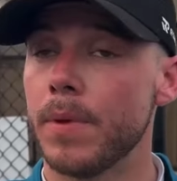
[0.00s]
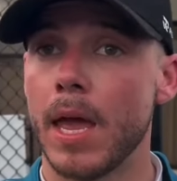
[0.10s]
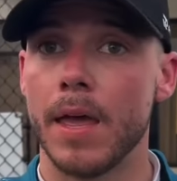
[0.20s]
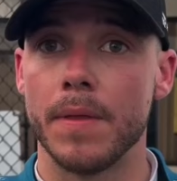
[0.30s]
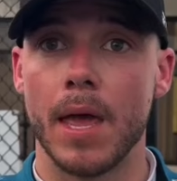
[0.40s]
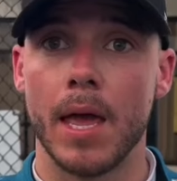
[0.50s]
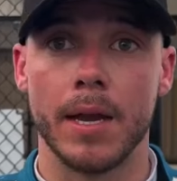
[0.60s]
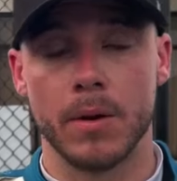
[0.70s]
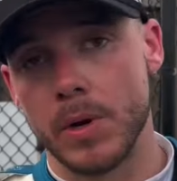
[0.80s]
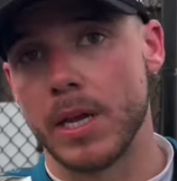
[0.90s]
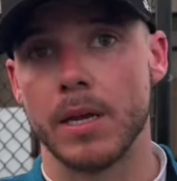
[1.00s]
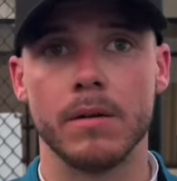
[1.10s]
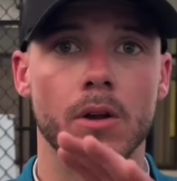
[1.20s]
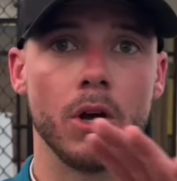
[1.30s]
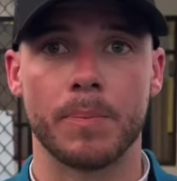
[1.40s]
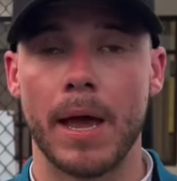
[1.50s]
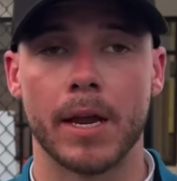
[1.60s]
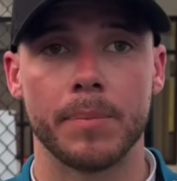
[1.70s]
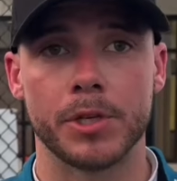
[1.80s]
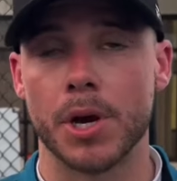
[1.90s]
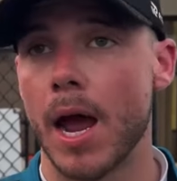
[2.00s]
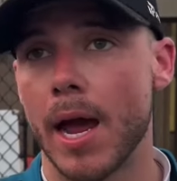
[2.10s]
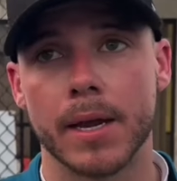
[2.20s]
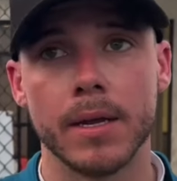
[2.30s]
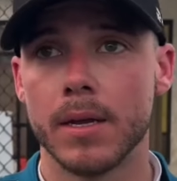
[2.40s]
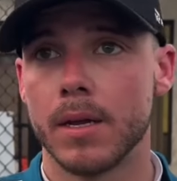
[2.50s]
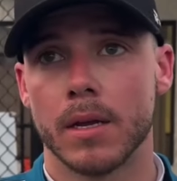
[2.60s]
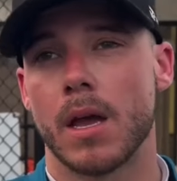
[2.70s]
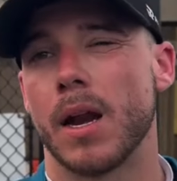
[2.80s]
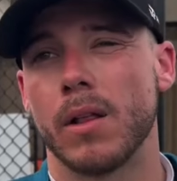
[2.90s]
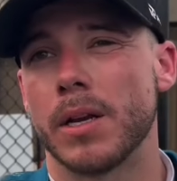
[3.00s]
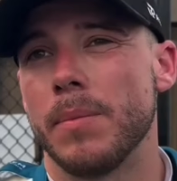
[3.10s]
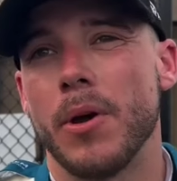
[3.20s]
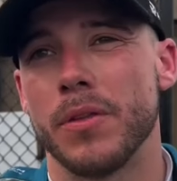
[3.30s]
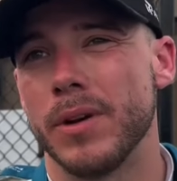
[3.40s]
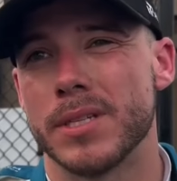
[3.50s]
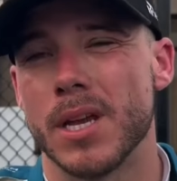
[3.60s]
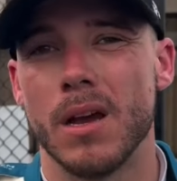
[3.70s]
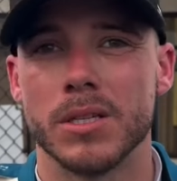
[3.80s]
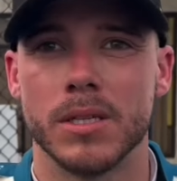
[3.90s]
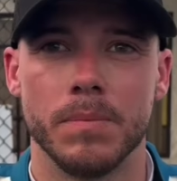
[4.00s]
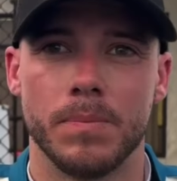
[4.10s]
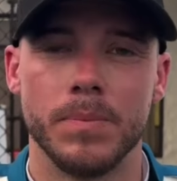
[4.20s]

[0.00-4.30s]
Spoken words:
And then when he hooked back up the track, kind of collected both of us. So